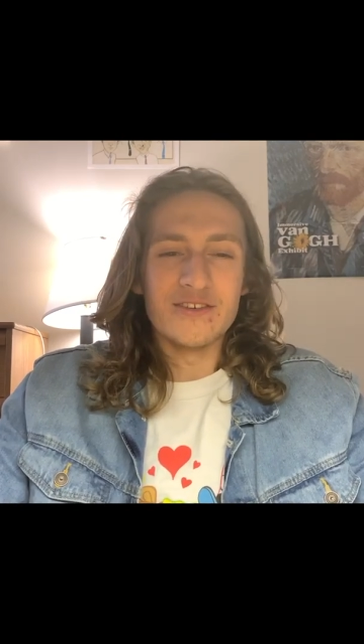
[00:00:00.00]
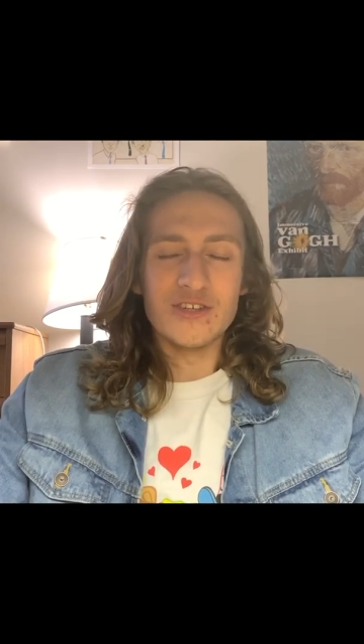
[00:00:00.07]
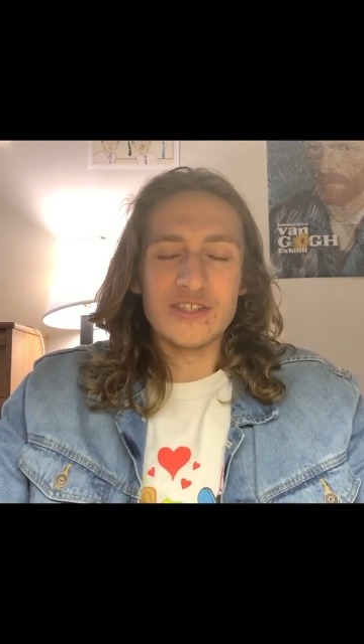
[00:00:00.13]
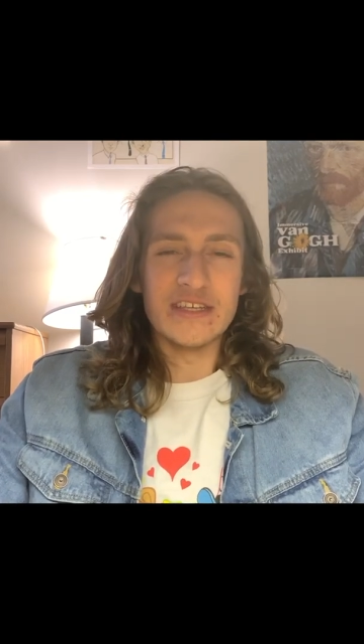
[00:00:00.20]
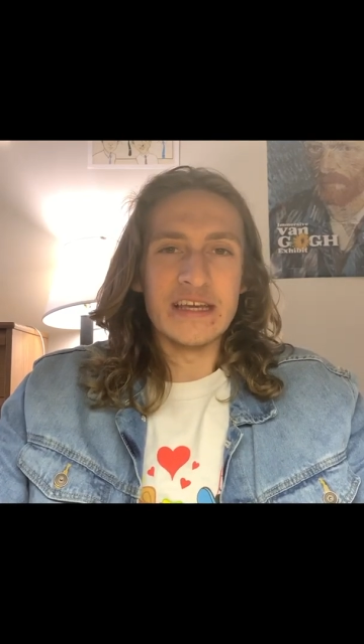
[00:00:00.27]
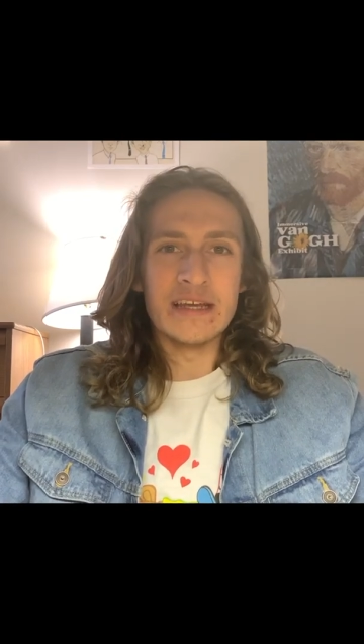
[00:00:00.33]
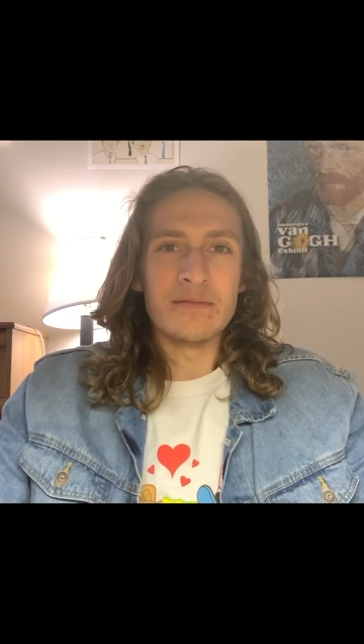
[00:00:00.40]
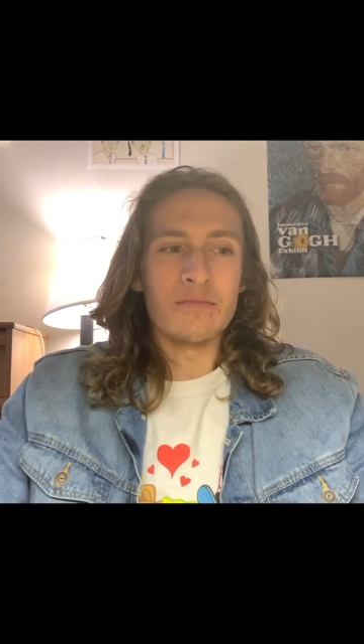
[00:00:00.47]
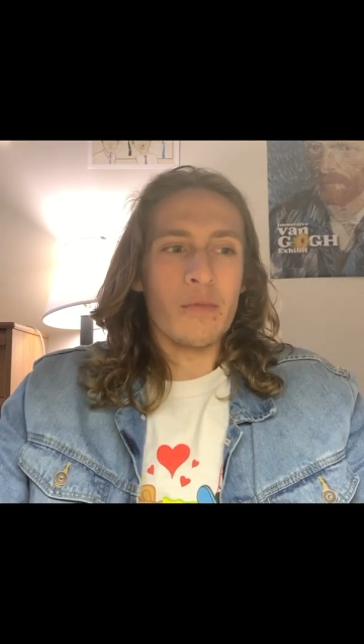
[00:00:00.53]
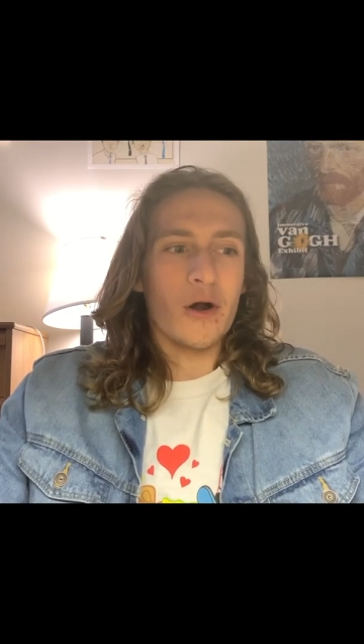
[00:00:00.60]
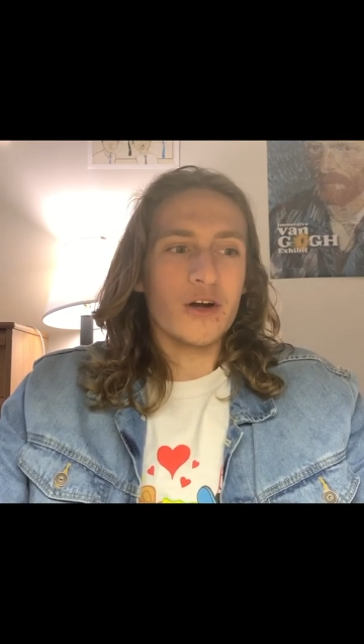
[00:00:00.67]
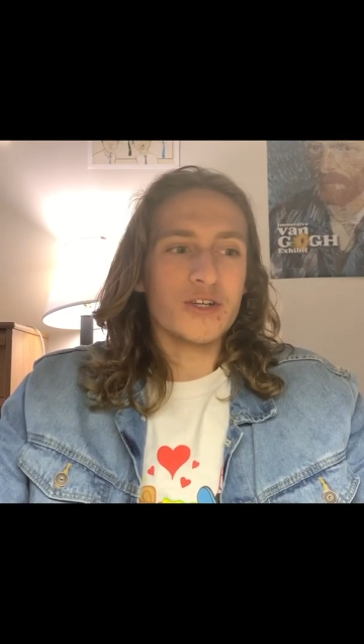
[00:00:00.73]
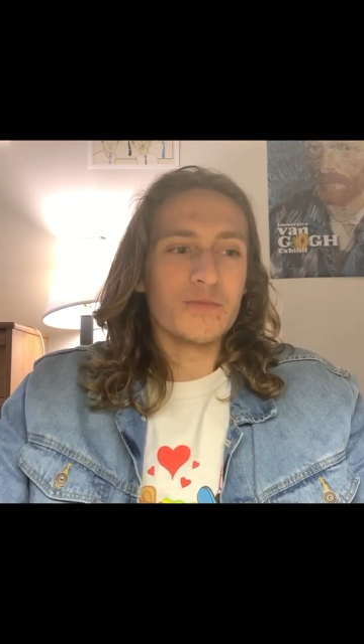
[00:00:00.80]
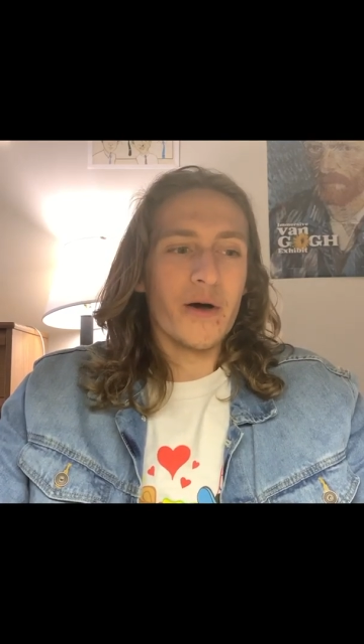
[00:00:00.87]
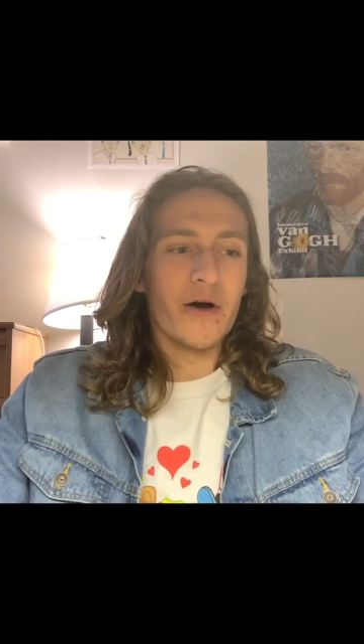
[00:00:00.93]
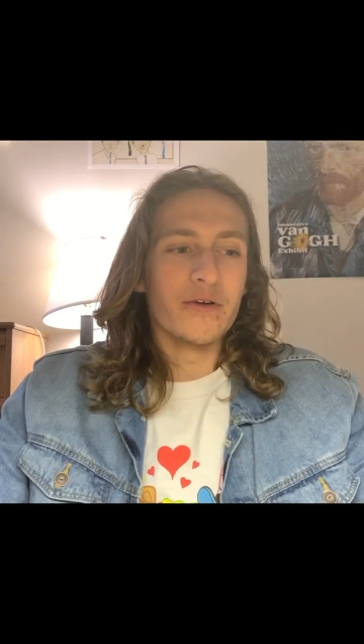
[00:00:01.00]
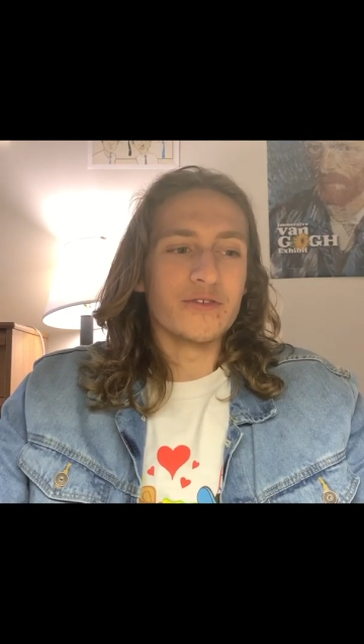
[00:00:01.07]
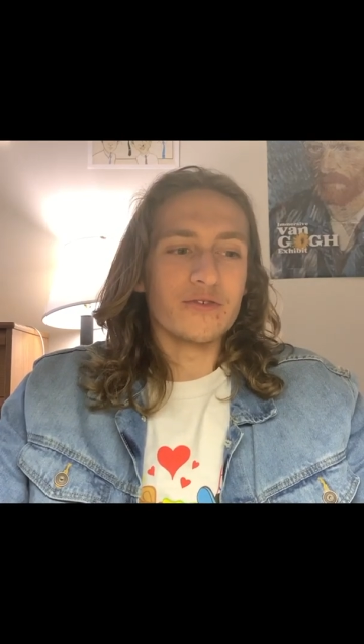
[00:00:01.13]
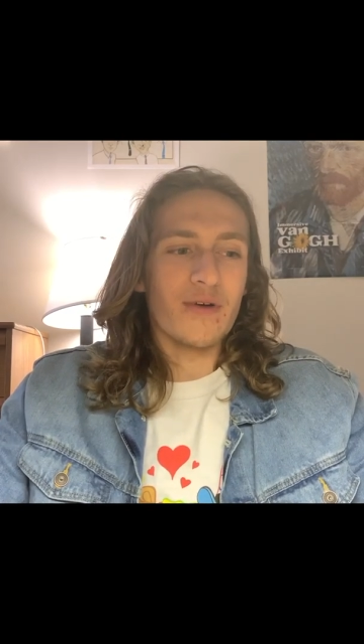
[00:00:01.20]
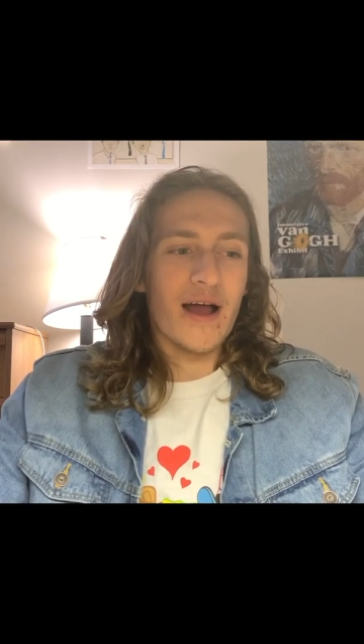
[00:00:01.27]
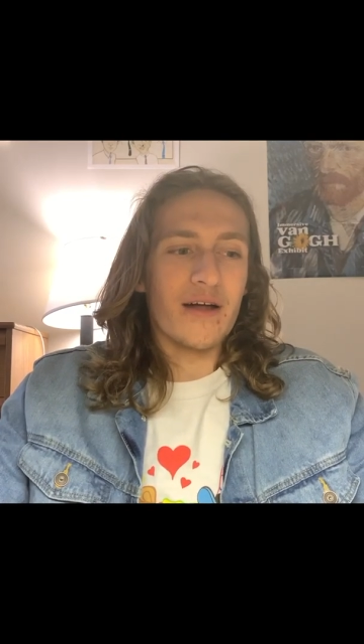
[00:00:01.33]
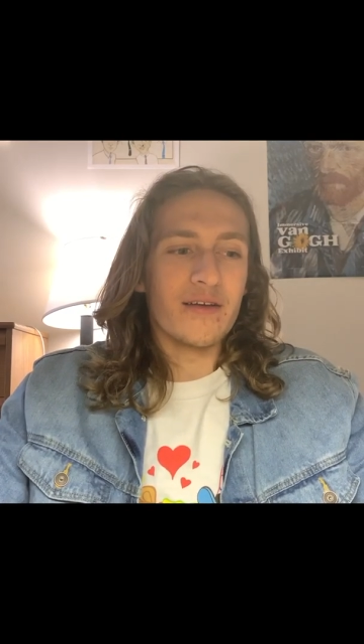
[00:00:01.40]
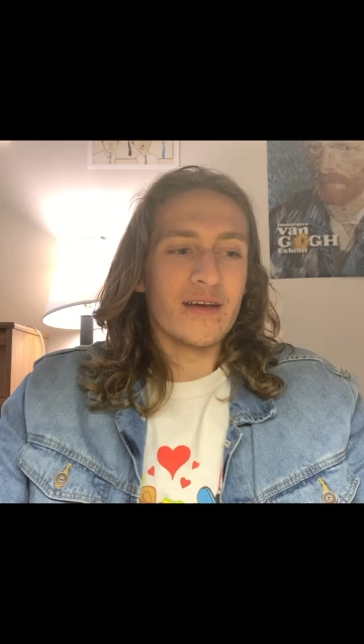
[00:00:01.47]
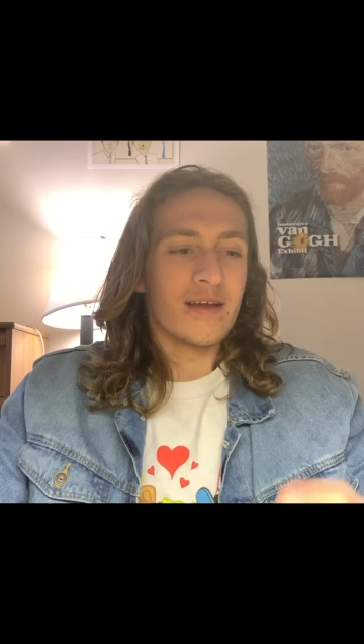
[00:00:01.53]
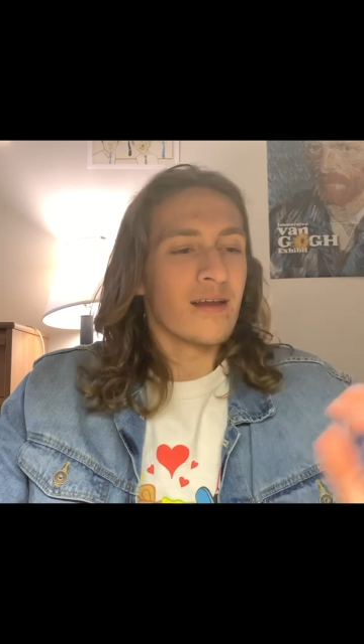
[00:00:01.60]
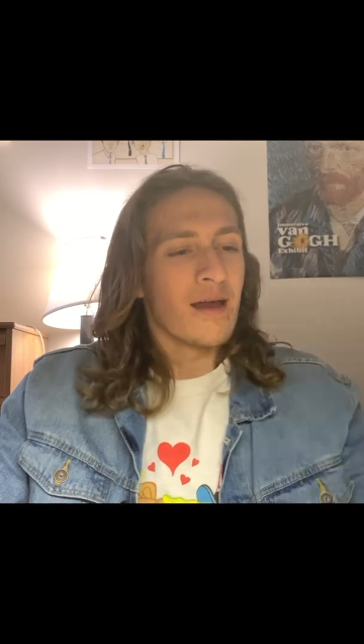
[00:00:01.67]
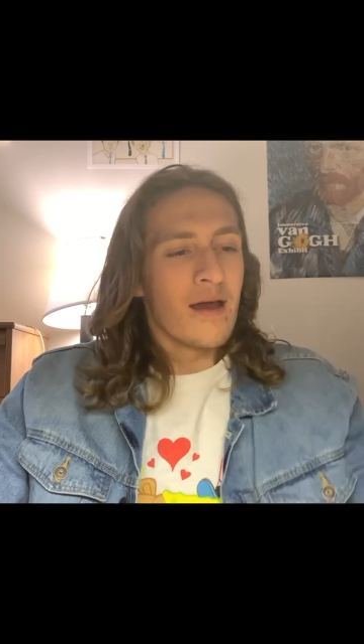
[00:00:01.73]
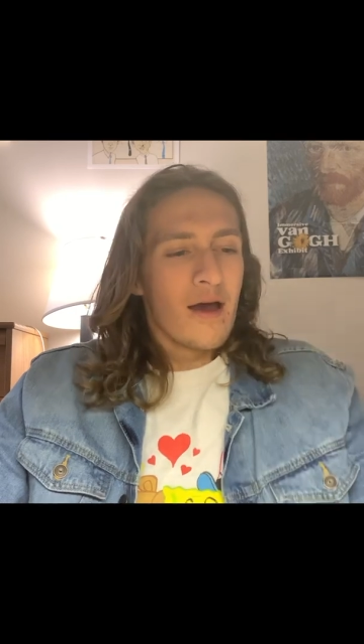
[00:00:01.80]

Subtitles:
just eating marshmallows around it.